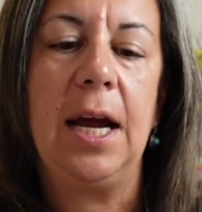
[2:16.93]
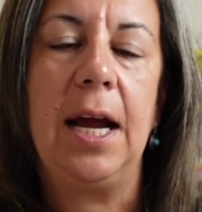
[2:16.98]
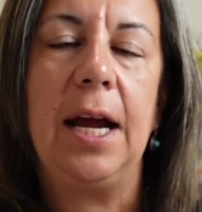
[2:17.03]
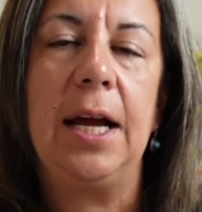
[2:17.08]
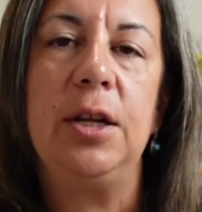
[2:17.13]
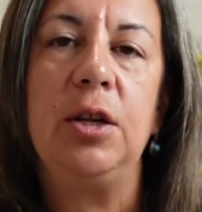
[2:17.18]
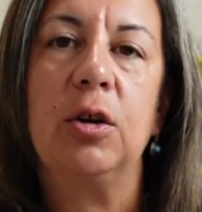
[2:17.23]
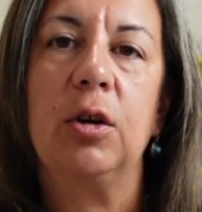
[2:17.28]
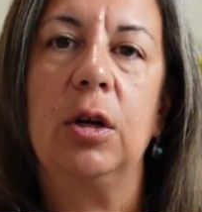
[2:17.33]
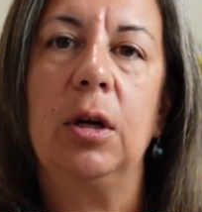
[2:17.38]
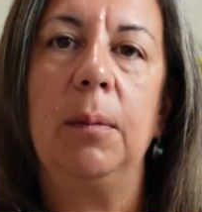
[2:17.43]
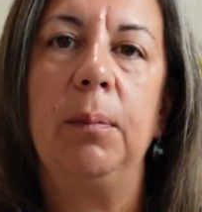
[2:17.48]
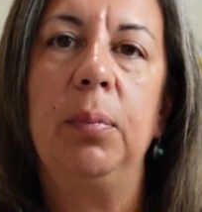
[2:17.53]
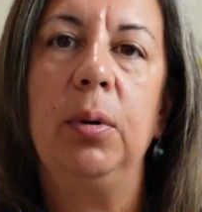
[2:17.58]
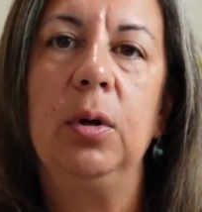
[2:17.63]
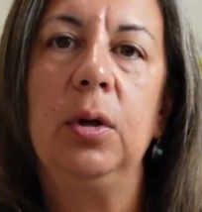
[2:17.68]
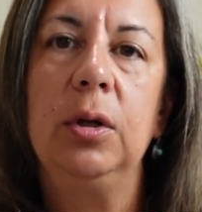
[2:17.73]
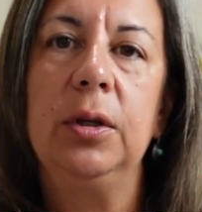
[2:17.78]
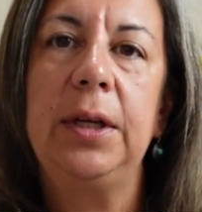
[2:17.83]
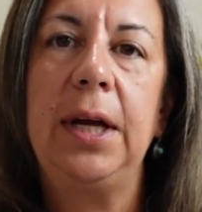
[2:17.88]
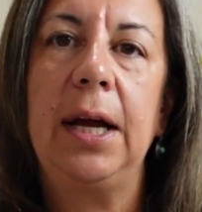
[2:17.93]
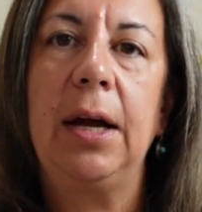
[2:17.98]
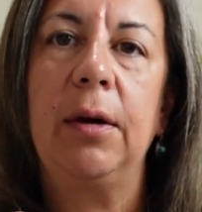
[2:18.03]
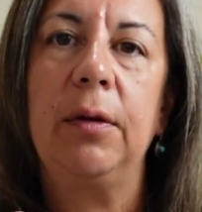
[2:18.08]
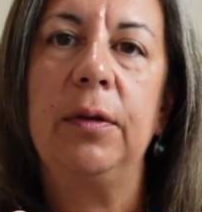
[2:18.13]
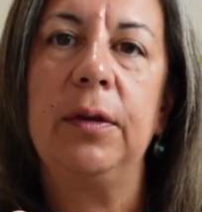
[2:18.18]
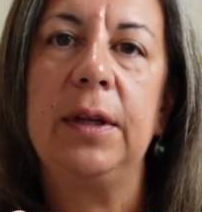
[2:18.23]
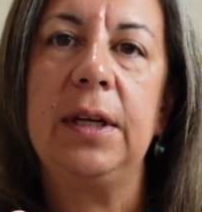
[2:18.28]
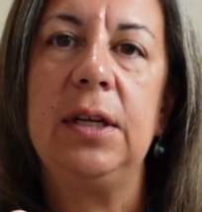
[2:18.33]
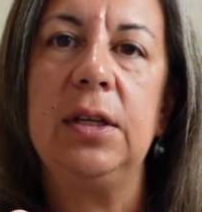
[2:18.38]
and you're going to pull
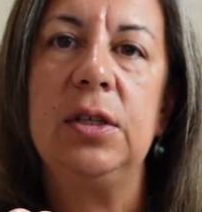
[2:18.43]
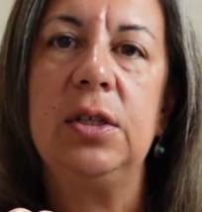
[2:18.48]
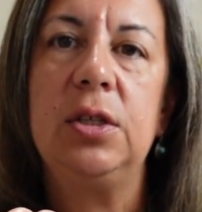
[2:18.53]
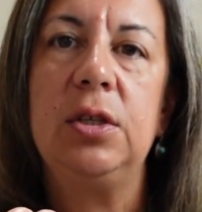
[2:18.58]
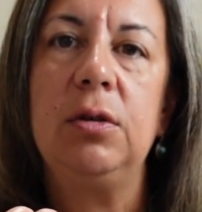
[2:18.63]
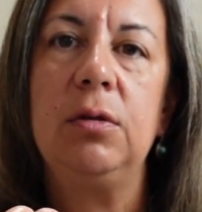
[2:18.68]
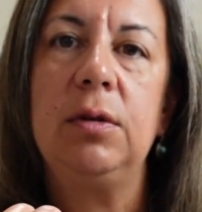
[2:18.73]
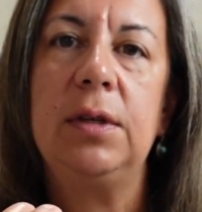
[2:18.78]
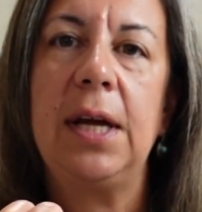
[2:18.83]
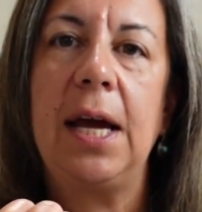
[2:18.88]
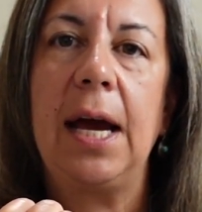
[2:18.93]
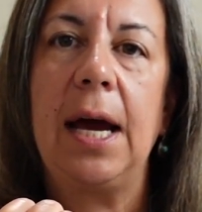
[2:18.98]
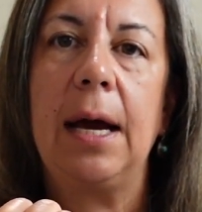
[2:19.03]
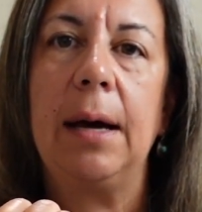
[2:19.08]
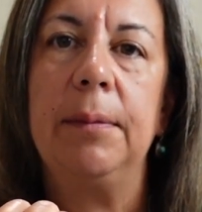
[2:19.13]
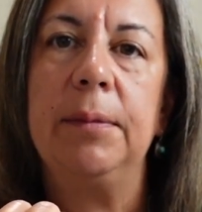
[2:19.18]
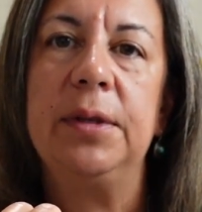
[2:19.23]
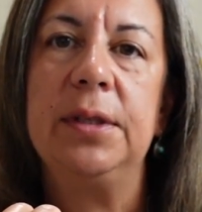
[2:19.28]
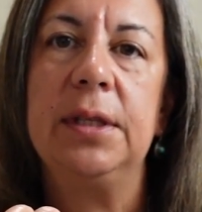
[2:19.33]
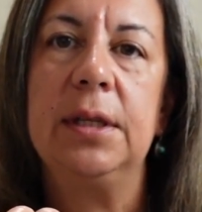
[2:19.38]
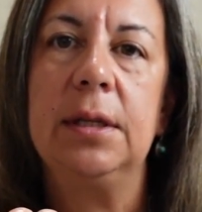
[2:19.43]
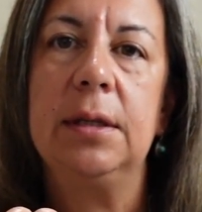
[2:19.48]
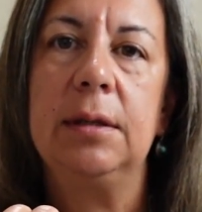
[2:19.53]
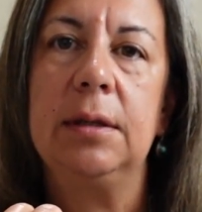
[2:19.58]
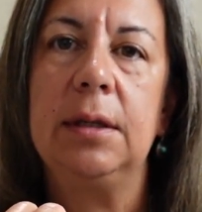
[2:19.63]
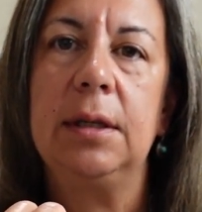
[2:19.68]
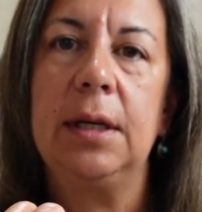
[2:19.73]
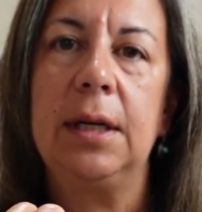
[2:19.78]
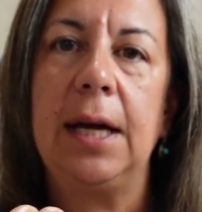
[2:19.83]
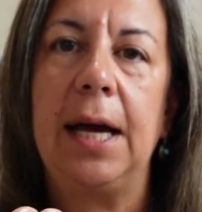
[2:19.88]
down these two tabs
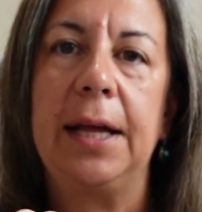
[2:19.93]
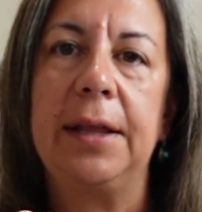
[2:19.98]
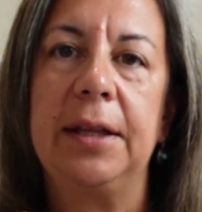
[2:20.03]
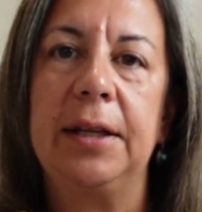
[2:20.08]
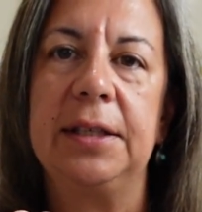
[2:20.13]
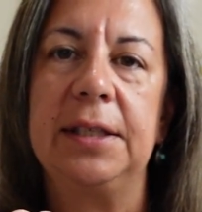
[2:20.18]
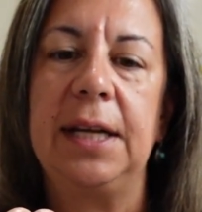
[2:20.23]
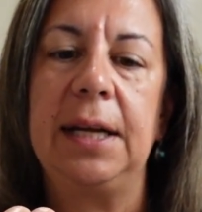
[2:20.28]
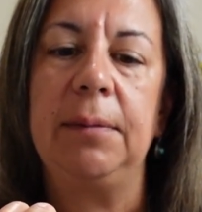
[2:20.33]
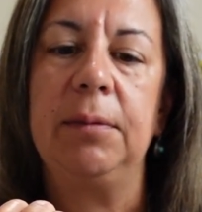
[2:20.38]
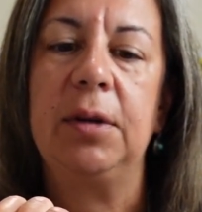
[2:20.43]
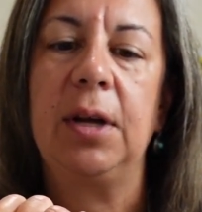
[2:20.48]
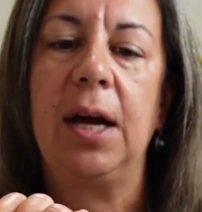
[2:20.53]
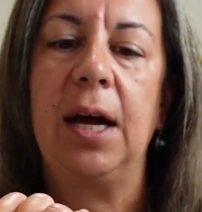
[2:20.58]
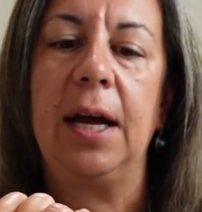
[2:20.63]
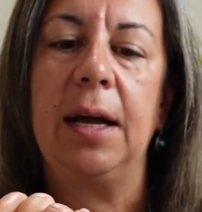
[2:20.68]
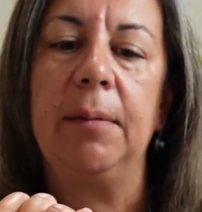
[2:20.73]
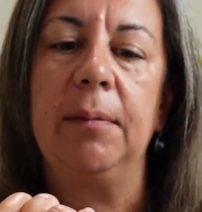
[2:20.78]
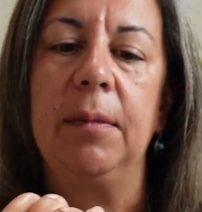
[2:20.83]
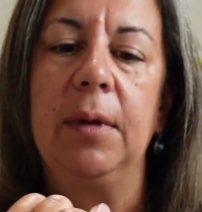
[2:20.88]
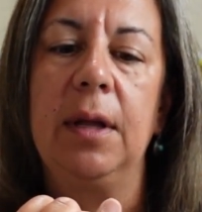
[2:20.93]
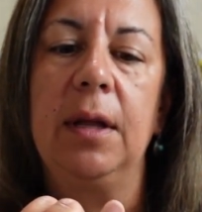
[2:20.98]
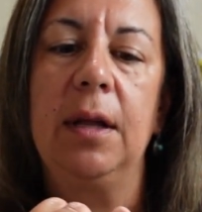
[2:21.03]
at the same time.